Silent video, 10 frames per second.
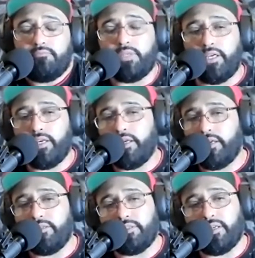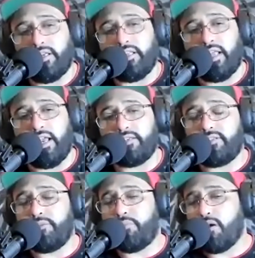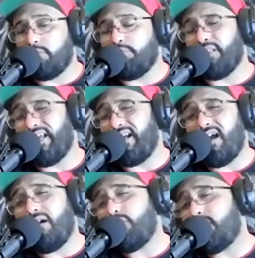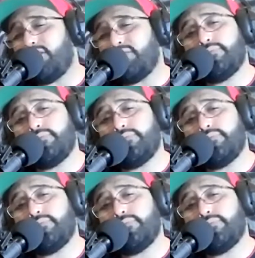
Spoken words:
And it lasted probably an hour,